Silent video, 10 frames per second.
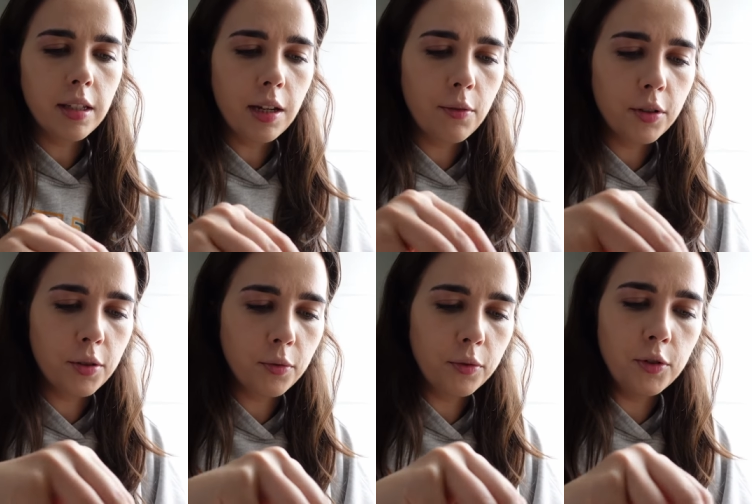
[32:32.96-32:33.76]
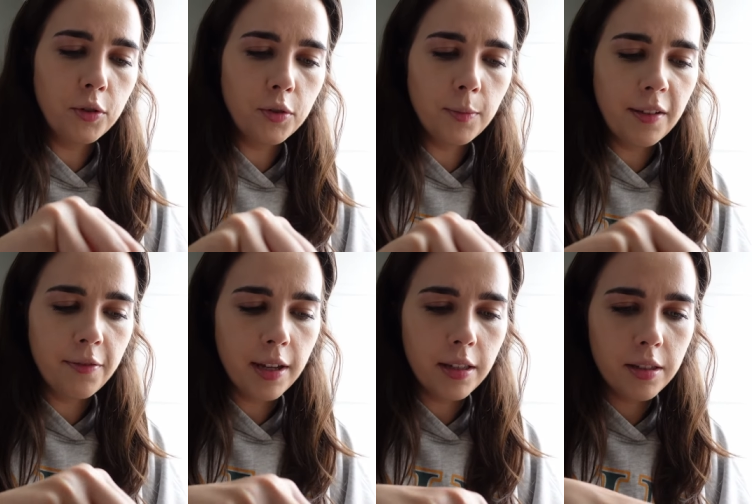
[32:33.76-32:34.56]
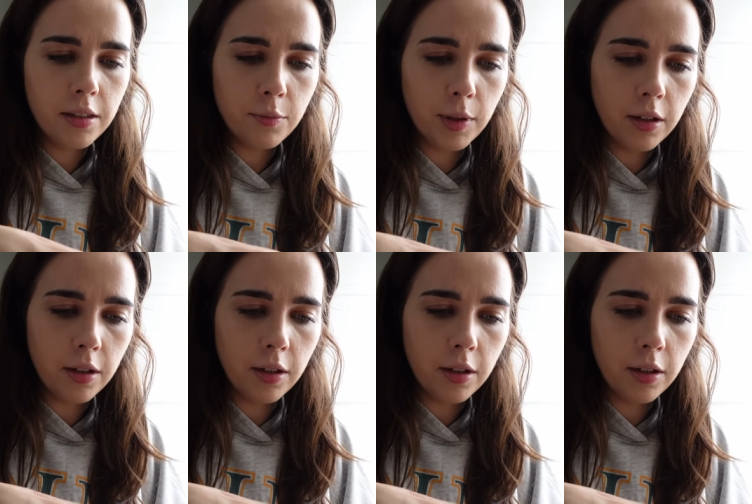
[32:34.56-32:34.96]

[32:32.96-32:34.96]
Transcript: that I want to do to my face, to be